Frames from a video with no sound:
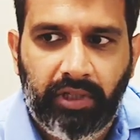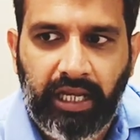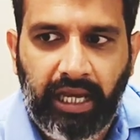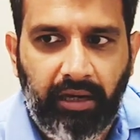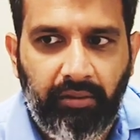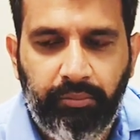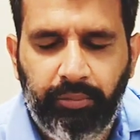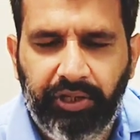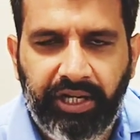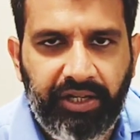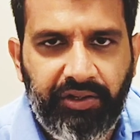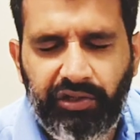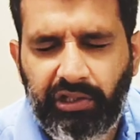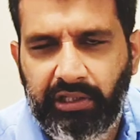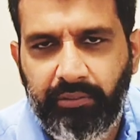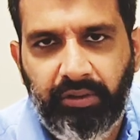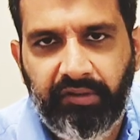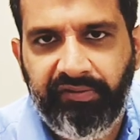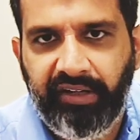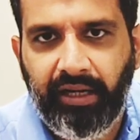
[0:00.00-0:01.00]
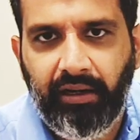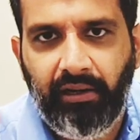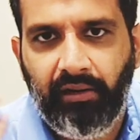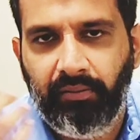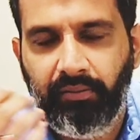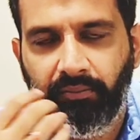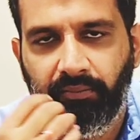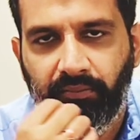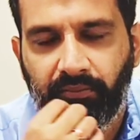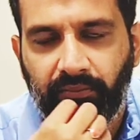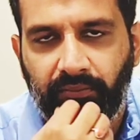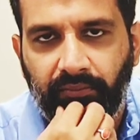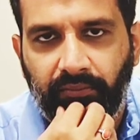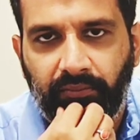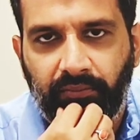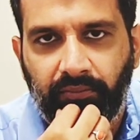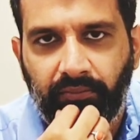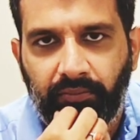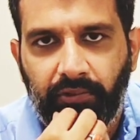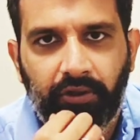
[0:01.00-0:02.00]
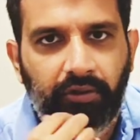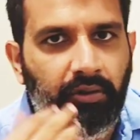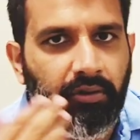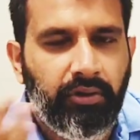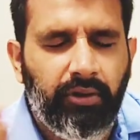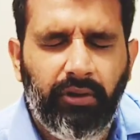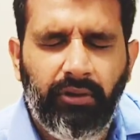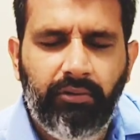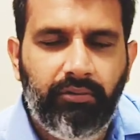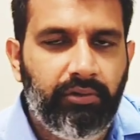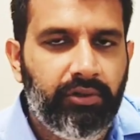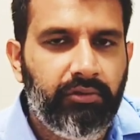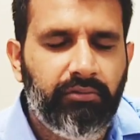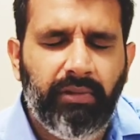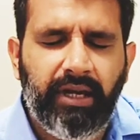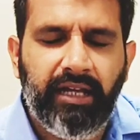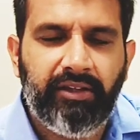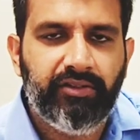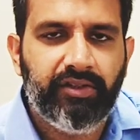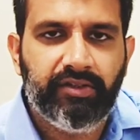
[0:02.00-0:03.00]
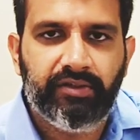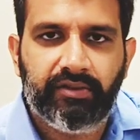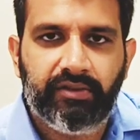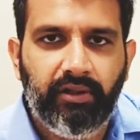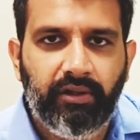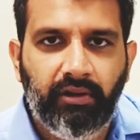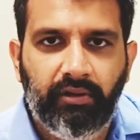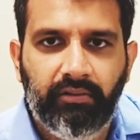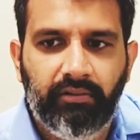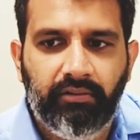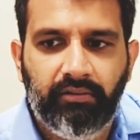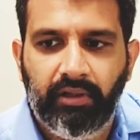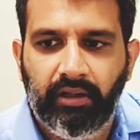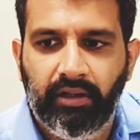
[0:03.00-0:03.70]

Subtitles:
can potentially be fatal. You don't know. You might just, you know,